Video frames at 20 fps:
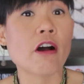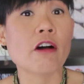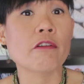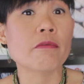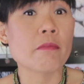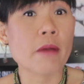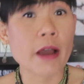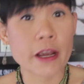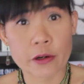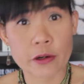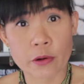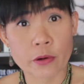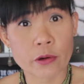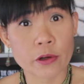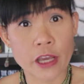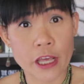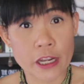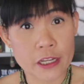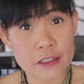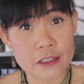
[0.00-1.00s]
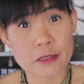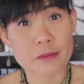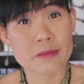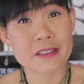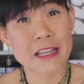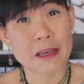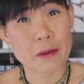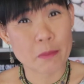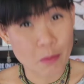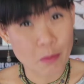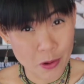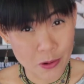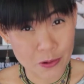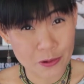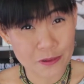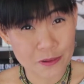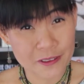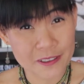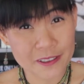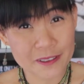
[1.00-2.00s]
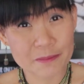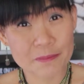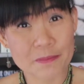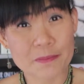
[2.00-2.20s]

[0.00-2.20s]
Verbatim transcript: of microorganisms like mold.